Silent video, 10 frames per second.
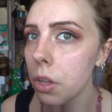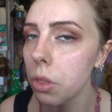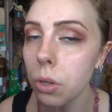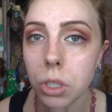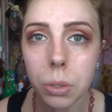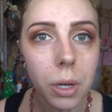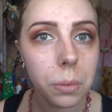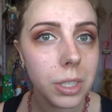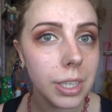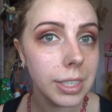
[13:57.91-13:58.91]
not too
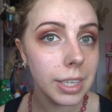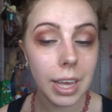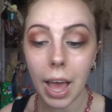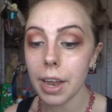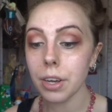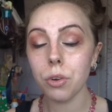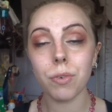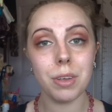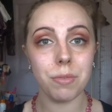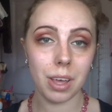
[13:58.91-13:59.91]
OTT, and
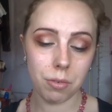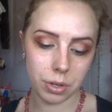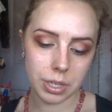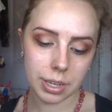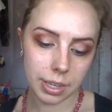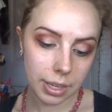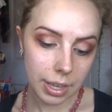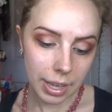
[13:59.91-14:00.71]
great for every day.